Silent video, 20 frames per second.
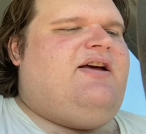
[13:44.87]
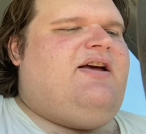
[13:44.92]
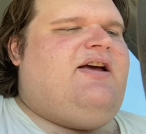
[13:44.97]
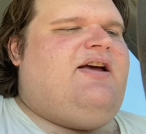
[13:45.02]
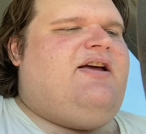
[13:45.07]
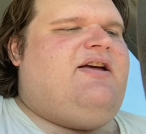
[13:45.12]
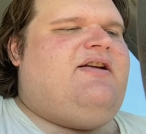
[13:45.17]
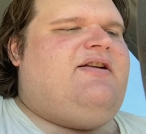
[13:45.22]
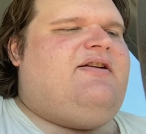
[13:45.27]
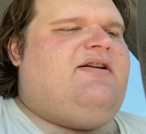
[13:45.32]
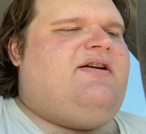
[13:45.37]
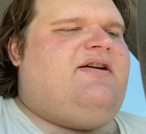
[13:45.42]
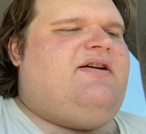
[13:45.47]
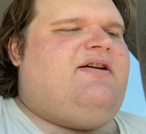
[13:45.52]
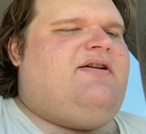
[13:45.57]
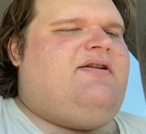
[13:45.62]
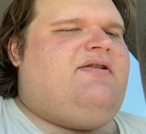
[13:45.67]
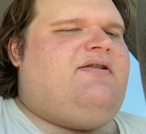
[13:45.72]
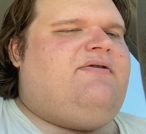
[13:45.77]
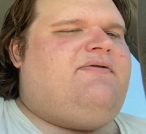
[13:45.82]

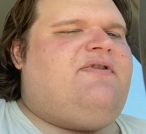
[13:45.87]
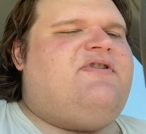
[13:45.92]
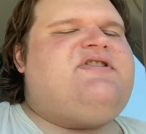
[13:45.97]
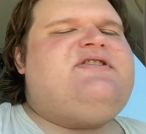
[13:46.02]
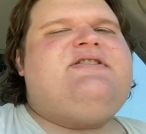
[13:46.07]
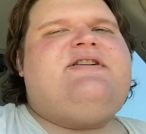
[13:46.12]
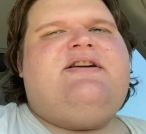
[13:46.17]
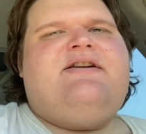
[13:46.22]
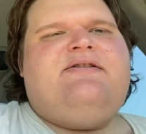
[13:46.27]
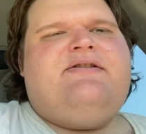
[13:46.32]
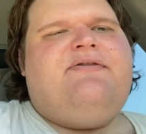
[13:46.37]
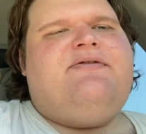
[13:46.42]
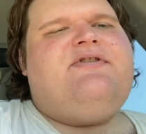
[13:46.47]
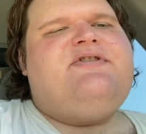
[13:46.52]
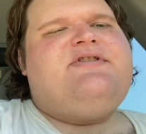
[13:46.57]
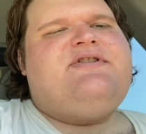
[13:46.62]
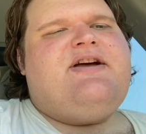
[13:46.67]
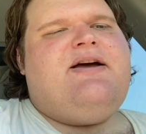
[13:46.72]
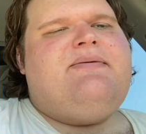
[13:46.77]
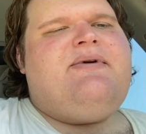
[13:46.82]
And the
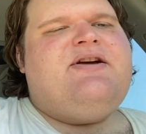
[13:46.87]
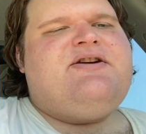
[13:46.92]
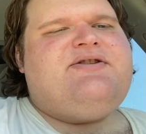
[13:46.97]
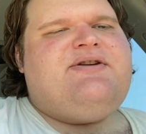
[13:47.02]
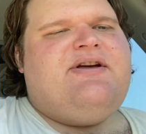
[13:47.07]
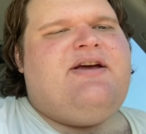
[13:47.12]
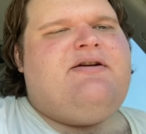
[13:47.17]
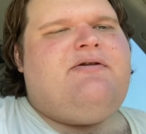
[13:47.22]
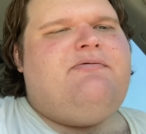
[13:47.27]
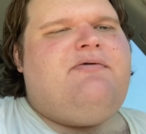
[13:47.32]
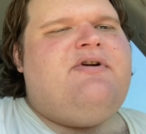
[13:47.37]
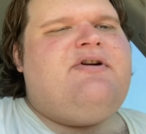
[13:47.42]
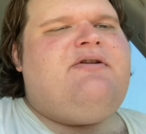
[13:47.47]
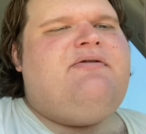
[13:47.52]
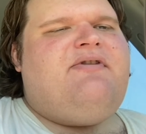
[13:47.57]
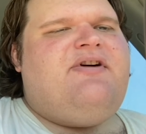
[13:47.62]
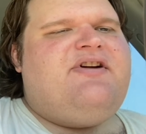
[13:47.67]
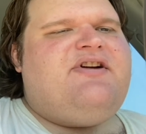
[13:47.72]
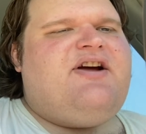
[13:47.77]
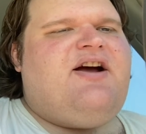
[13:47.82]
first time I actually had a
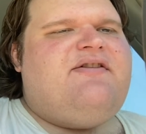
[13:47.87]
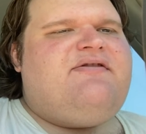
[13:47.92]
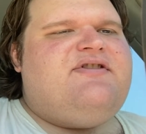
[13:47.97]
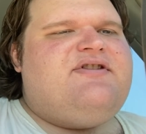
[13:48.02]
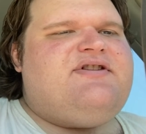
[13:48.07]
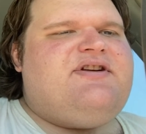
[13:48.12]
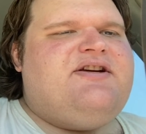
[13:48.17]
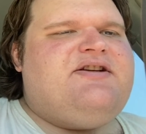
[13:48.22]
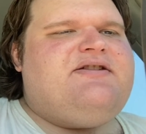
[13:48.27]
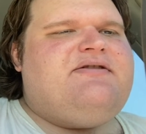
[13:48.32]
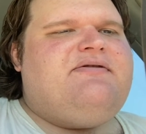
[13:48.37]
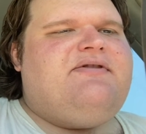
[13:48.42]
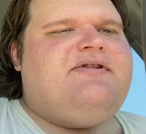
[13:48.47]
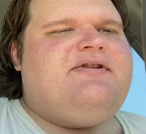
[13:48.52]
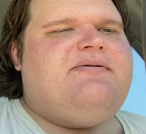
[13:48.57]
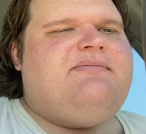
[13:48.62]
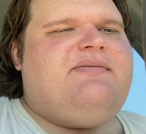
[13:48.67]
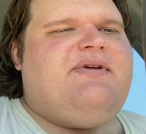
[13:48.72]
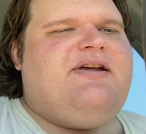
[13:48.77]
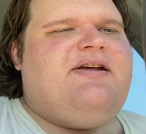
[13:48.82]
one-on-one conversation with
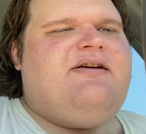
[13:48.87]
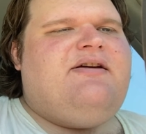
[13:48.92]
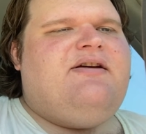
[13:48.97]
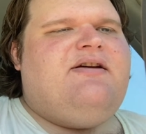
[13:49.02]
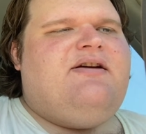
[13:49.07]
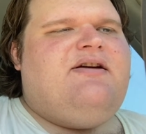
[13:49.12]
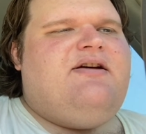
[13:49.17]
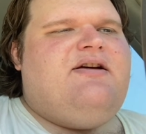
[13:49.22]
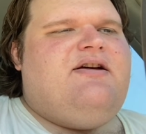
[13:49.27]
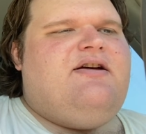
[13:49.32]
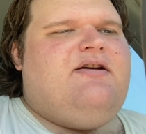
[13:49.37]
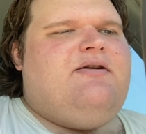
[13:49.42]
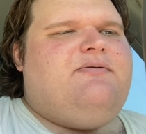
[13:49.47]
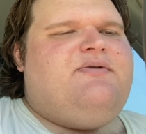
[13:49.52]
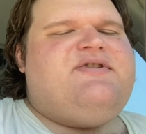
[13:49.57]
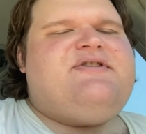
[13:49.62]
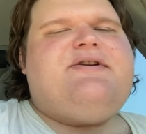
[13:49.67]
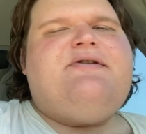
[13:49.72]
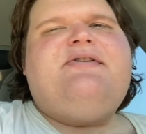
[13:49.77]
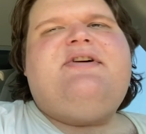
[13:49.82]
him, he
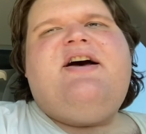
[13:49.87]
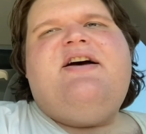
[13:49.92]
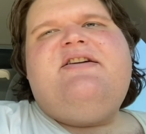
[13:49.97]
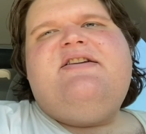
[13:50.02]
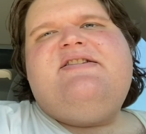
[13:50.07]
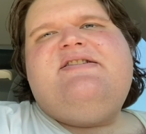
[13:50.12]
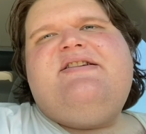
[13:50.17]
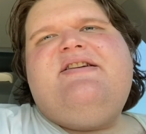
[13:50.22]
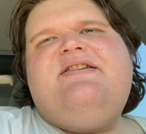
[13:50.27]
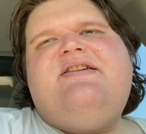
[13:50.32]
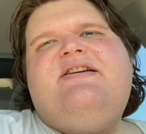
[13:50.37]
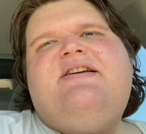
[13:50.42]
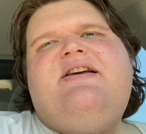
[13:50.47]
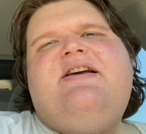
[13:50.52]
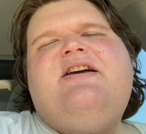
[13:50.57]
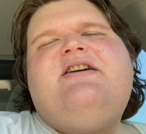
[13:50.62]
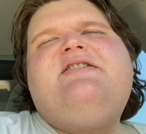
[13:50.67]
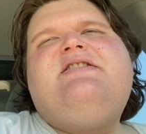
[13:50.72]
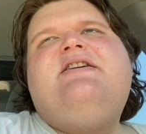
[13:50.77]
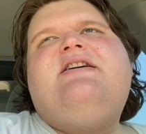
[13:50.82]
was so condescending. He
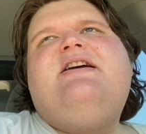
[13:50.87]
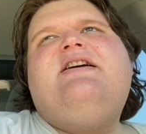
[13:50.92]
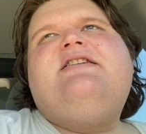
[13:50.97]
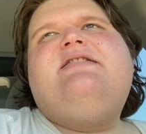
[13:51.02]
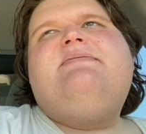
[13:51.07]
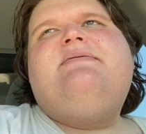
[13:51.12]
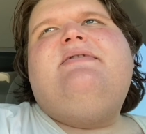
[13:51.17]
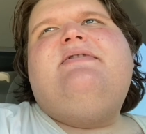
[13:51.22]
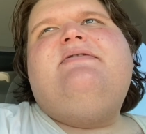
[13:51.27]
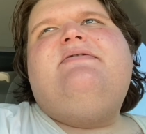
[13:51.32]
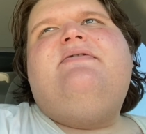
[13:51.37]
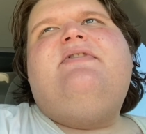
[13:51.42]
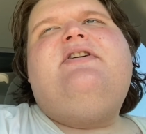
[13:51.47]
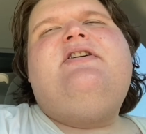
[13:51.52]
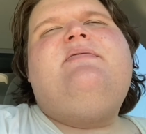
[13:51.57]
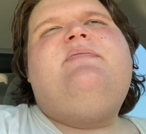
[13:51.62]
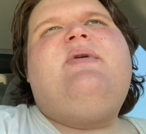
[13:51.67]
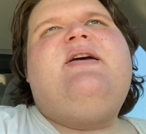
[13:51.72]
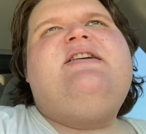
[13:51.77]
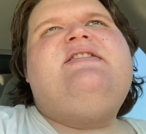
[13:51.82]
actually asked me
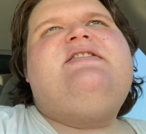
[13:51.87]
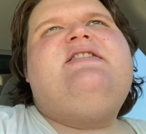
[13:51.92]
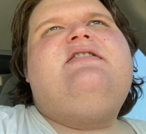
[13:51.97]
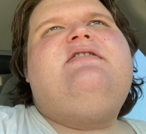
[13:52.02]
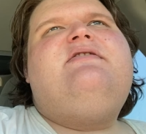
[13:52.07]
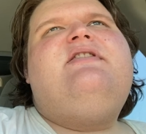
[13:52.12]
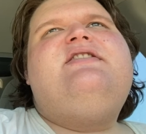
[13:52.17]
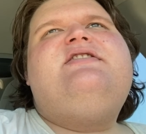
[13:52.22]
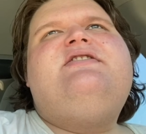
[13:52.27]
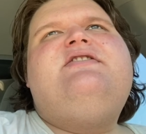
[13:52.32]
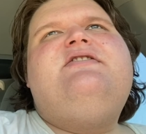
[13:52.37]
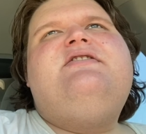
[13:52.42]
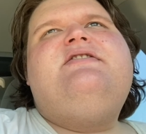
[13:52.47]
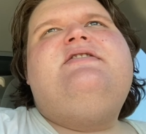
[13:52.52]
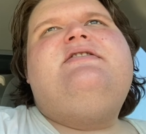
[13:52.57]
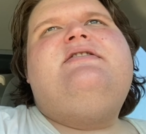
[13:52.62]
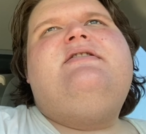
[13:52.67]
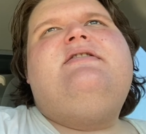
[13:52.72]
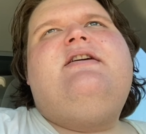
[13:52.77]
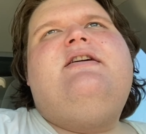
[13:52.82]
very basic
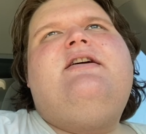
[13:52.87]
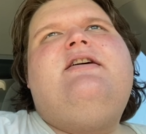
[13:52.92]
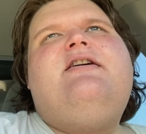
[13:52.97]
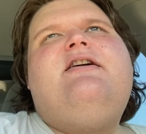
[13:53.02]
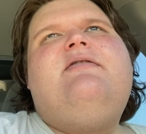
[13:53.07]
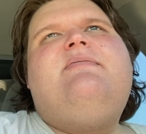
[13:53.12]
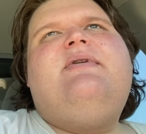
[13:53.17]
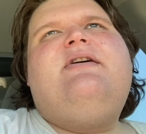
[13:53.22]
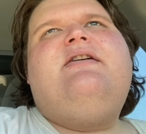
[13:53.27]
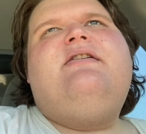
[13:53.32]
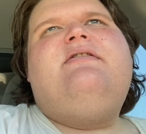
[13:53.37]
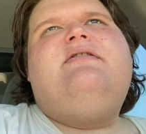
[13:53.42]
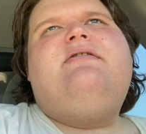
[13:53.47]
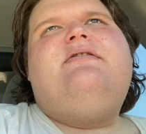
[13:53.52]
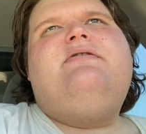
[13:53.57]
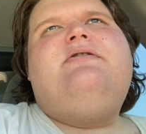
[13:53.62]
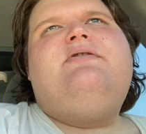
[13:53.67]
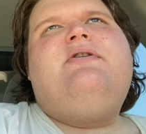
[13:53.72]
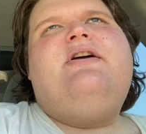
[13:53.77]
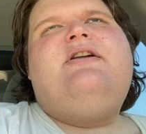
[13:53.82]
questions about,
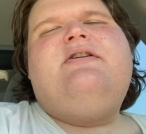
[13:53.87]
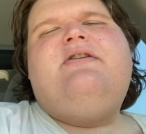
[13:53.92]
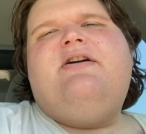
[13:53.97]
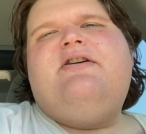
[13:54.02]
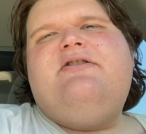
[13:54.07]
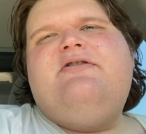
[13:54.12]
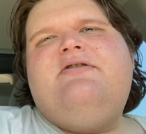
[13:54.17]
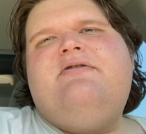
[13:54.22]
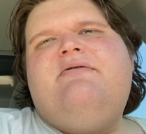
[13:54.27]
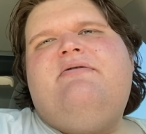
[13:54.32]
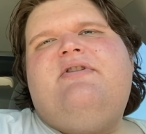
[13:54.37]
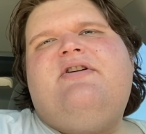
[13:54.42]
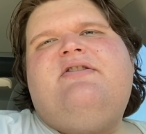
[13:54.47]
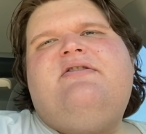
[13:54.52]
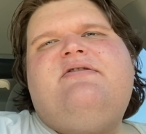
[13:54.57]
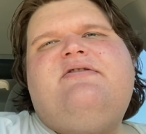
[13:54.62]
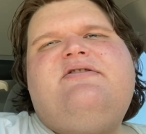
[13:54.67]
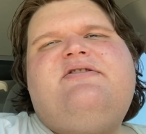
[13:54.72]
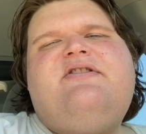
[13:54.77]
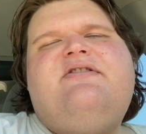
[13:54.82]
do I know how to do
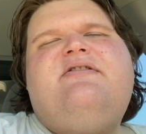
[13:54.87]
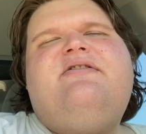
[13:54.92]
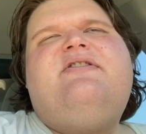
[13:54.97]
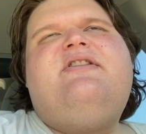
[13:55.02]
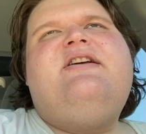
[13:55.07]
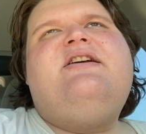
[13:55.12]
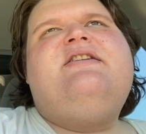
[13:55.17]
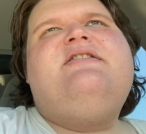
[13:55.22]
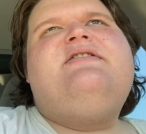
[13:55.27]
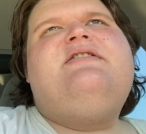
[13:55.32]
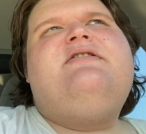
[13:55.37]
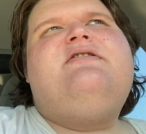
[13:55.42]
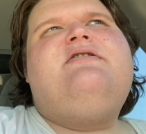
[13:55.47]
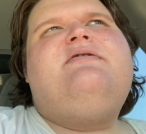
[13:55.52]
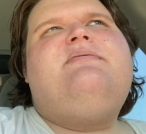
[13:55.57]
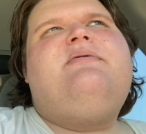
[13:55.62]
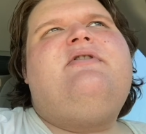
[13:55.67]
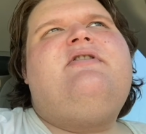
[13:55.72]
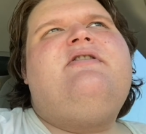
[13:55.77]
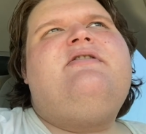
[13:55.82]
certain things that are
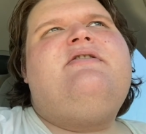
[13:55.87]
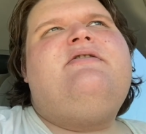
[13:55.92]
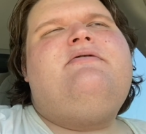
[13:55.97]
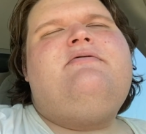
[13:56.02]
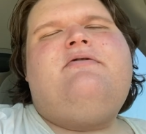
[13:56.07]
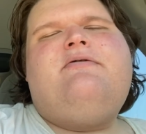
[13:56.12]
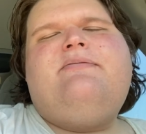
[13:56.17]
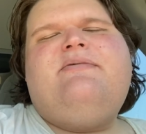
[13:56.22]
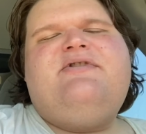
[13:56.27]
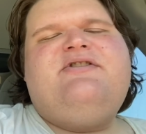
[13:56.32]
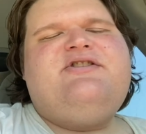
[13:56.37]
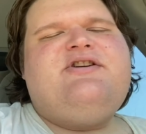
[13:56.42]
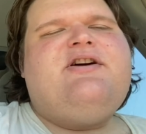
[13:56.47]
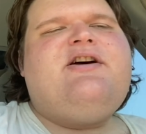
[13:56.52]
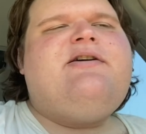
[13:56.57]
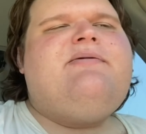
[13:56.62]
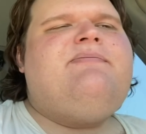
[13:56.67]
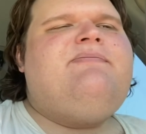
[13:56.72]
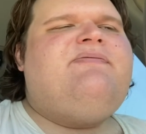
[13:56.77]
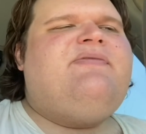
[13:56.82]
part of the normal
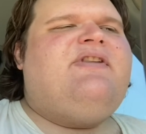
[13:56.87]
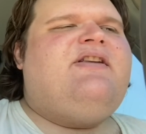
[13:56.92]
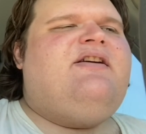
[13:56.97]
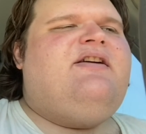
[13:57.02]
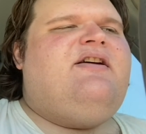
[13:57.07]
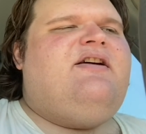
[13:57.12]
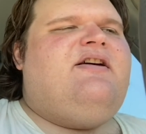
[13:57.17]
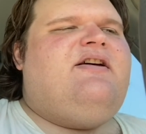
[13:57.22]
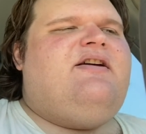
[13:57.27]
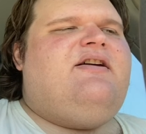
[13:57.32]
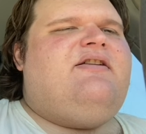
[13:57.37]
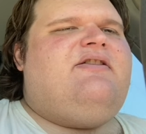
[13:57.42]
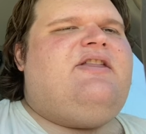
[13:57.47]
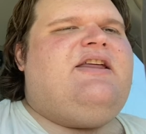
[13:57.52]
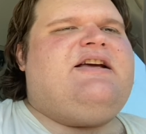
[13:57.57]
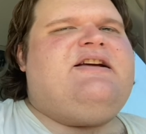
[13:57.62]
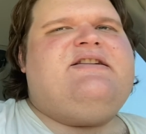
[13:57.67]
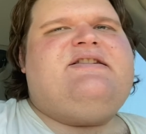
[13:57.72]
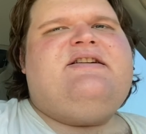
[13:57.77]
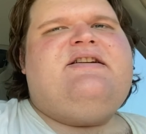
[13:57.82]
job,
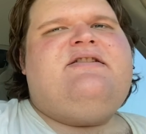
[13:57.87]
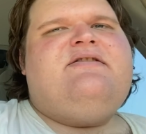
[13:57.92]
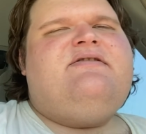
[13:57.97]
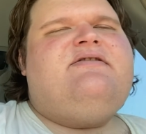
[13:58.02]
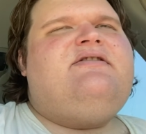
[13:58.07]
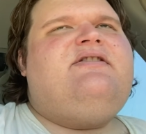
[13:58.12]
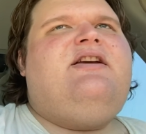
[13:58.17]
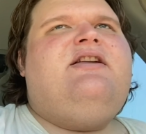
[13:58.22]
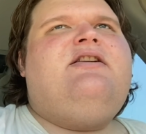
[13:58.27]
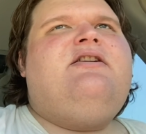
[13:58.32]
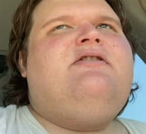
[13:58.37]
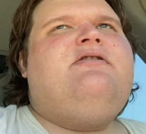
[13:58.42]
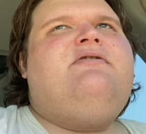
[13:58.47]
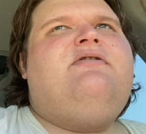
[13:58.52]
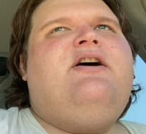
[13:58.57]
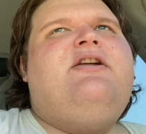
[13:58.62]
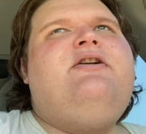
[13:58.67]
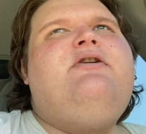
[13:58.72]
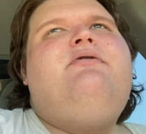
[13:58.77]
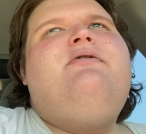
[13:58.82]
things that, you know,
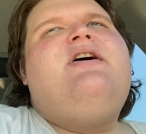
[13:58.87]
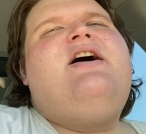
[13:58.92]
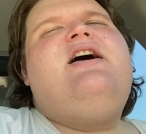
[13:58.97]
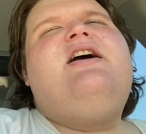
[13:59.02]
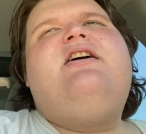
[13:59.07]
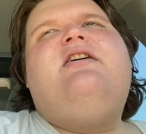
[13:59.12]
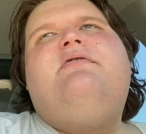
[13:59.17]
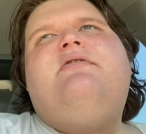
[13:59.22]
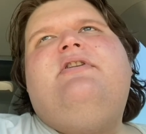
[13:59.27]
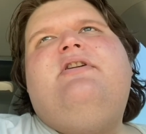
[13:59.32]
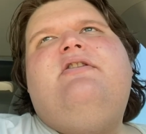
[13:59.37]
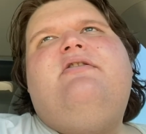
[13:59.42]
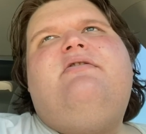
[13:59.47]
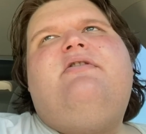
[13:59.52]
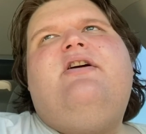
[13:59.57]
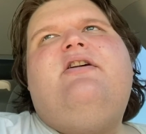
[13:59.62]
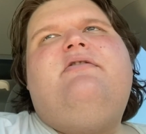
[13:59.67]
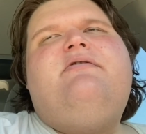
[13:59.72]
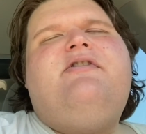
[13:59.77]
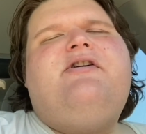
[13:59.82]
a new hire would know
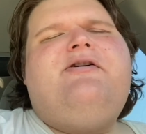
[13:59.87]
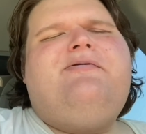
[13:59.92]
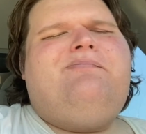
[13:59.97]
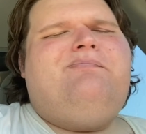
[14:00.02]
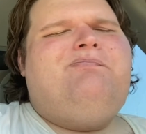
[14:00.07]
right away.